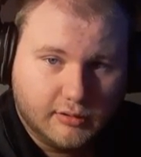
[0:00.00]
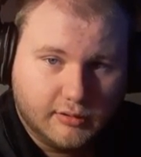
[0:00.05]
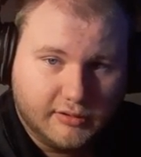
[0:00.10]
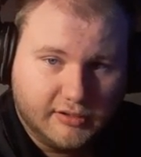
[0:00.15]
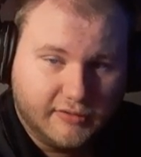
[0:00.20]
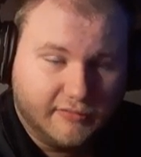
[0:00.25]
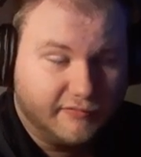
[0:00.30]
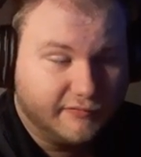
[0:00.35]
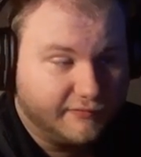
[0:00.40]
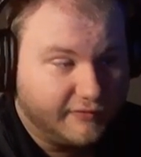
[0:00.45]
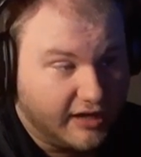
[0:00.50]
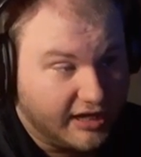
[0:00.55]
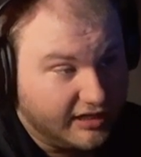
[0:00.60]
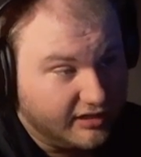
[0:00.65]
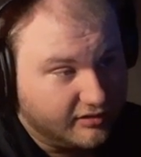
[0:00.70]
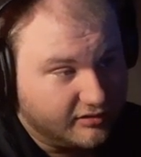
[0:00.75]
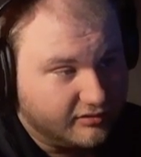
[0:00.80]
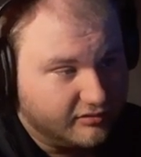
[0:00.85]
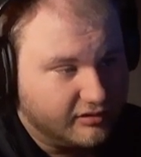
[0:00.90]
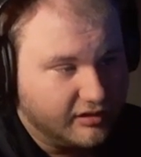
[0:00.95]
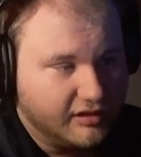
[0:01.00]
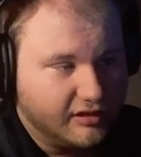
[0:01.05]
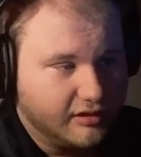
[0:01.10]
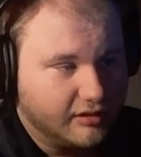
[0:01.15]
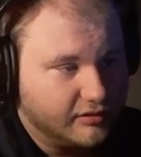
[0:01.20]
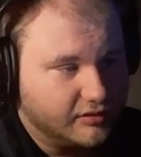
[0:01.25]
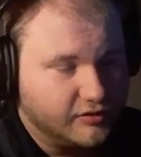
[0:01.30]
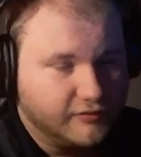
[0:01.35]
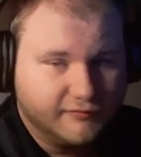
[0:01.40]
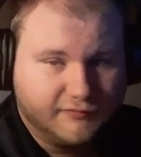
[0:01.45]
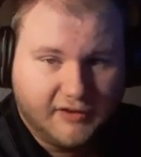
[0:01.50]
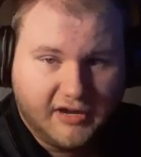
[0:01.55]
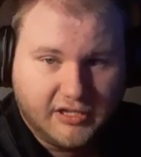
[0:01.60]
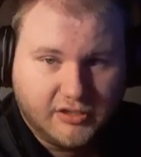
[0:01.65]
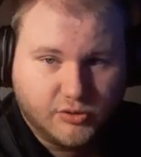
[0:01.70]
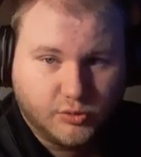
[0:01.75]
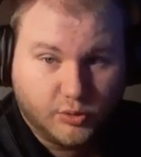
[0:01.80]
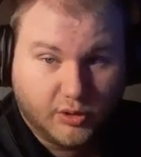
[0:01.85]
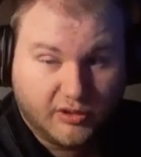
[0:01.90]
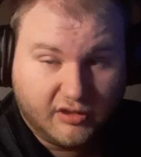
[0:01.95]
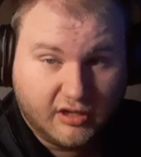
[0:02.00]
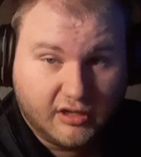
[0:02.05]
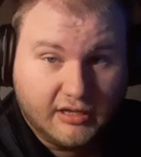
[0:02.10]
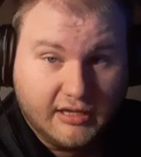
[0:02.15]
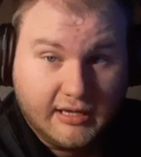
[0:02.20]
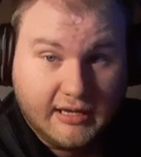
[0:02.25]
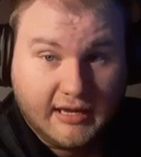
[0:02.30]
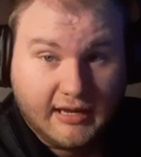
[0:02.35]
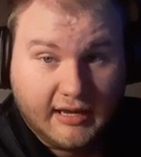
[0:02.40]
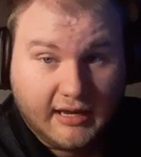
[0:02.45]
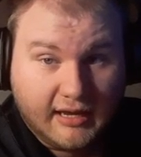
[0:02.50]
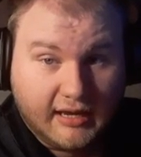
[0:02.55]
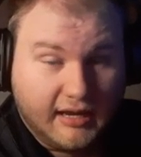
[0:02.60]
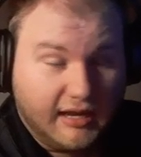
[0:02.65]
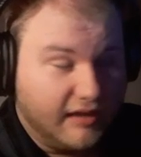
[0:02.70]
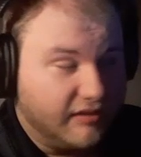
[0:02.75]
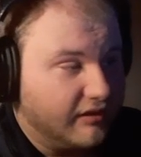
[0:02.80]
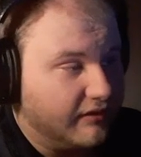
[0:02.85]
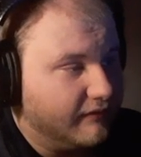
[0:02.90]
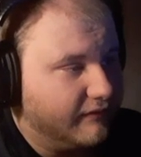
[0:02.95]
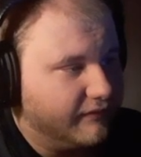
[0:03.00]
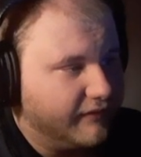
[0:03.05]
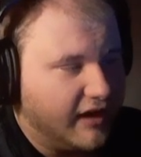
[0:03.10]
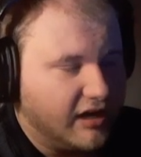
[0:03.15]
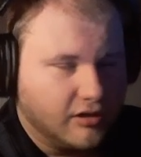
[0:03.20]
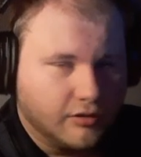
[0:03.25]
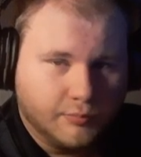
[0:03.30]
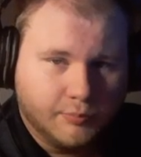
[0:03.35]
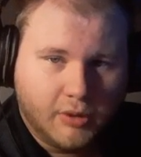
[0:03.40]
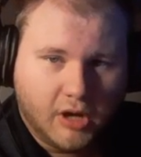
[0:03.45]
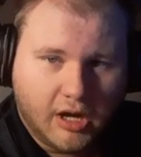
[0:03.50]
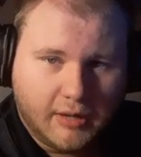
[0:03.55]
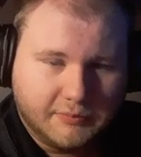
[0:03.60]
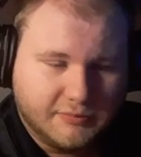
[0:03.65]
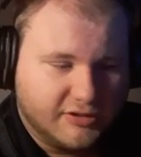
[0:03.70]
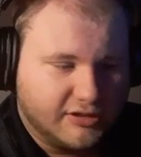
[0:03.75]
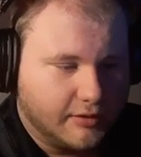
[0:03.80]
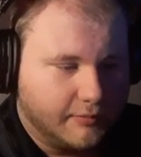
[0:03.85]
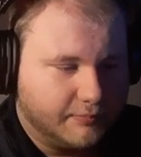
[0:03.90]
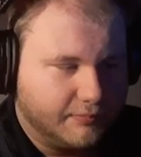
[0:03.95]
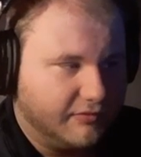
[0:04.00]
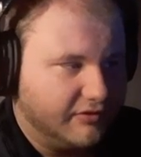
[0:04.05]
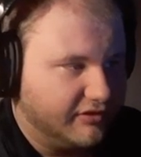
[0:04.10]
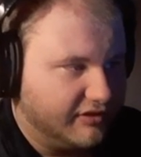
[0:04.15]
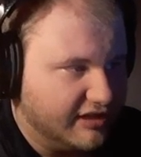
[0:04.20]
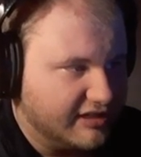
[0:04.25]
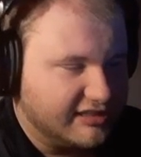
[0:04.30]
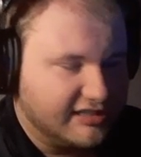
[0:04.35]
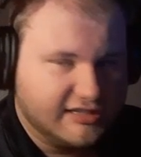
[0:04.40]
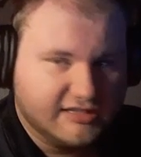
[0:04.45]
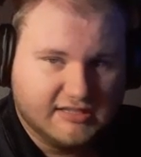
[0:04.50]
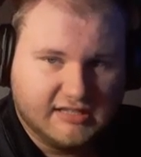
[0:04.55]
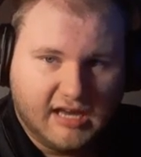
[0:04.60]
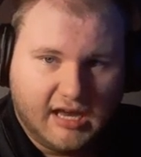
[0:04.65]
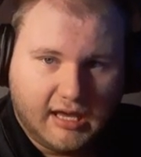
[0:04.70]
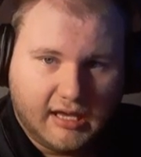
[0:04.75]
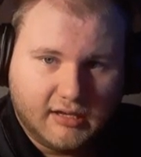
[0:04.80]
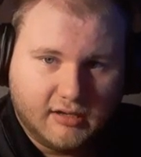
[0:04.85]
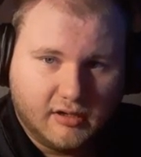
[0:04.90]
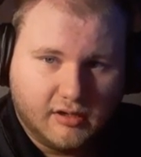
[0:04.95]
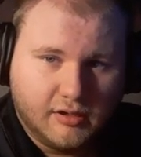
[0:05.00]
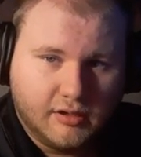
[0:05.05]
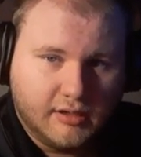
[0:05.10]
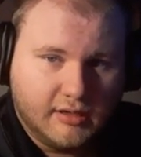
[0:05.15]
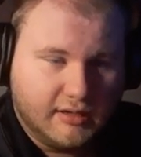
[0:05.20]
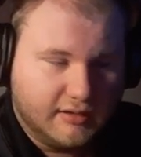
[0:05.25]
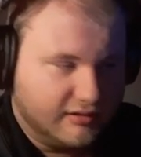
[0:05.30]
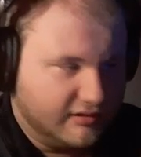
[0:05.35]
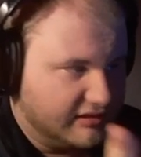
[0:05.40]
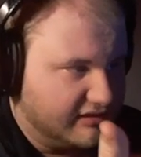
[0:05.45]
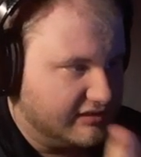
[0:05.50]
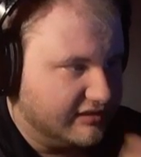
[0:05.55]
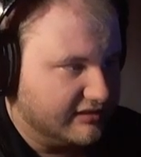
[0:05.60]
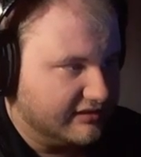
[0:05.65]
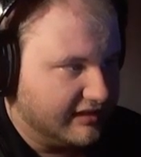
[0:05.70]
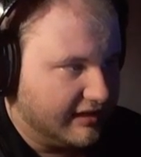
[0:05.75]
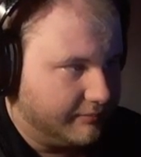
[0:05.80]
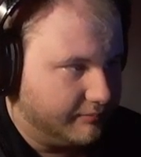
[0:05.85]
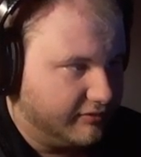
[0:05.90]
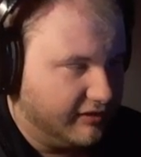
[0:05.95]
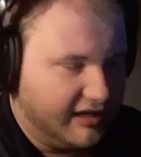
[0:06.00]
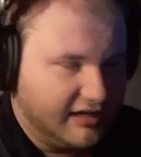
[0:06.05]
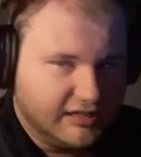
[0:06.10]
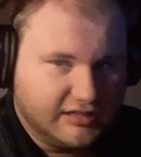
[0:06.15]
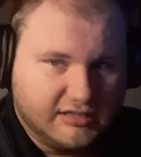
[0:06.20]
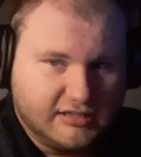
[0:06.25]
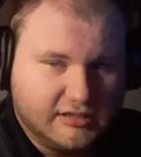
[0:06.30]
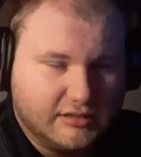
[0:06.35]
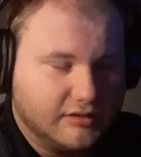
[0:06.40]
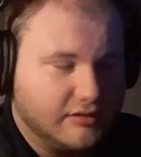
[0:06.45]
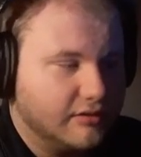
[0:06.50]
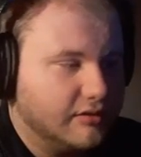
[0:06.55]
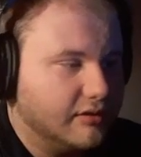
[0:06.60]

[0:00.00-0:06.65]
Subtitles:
You fight Trilla, and then Vader pops up. This is that place.